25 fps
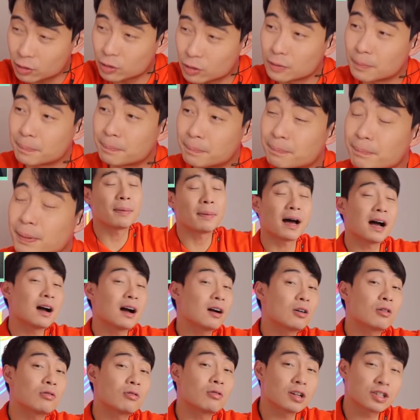good, but
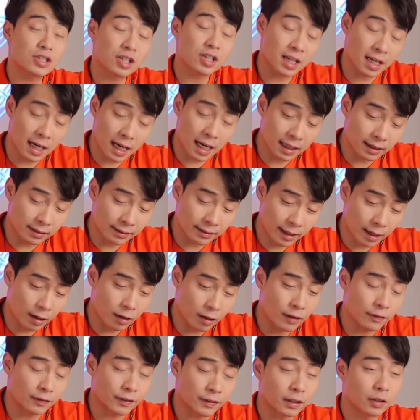Uncle Roger can't
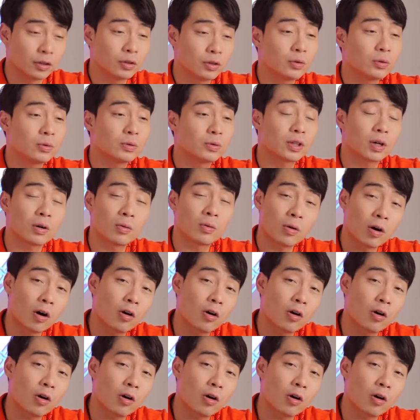tell if the noodle